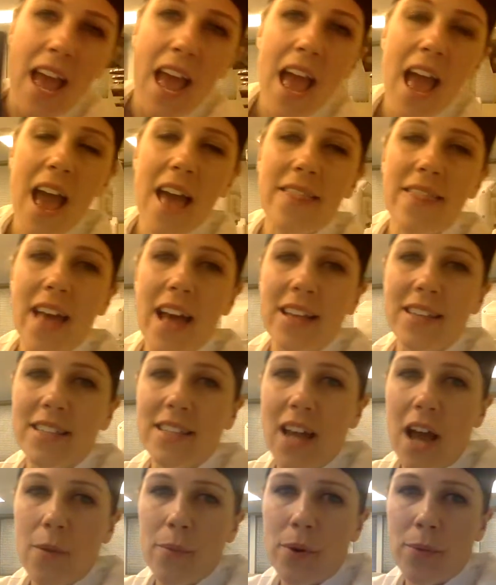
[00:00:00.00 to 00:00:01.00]
and that's
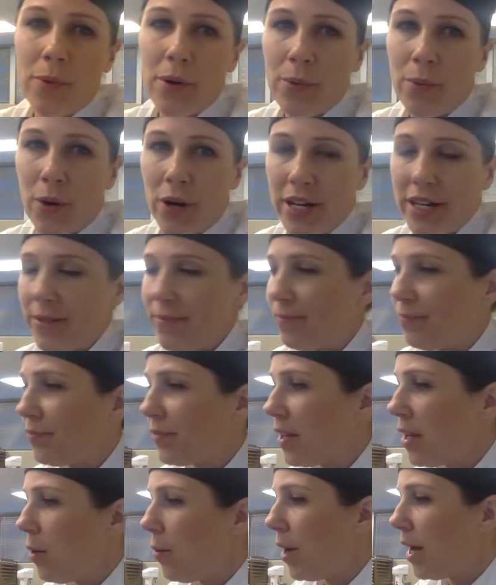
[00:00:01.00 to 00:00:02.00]
not what we want.
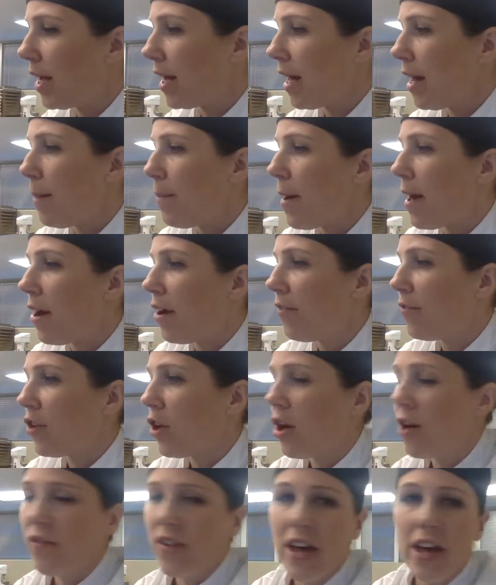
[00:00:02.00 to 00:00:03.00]
You want to get a better
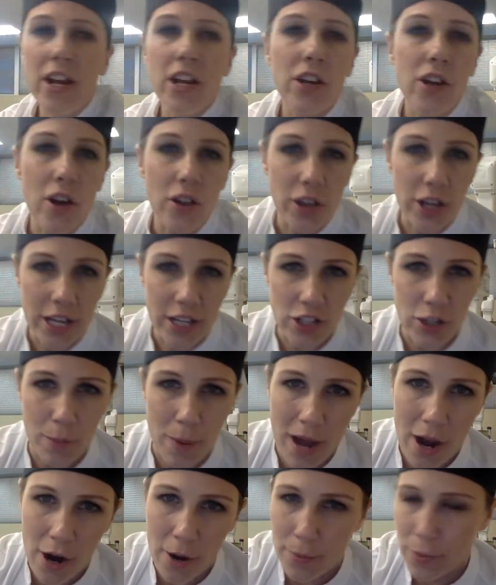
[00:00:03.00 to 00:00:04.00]
view of it? Go look at your
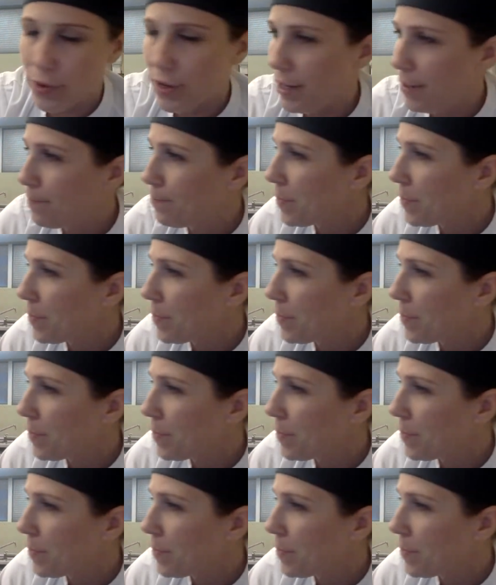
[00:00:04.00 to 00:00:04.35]
PowerPoint.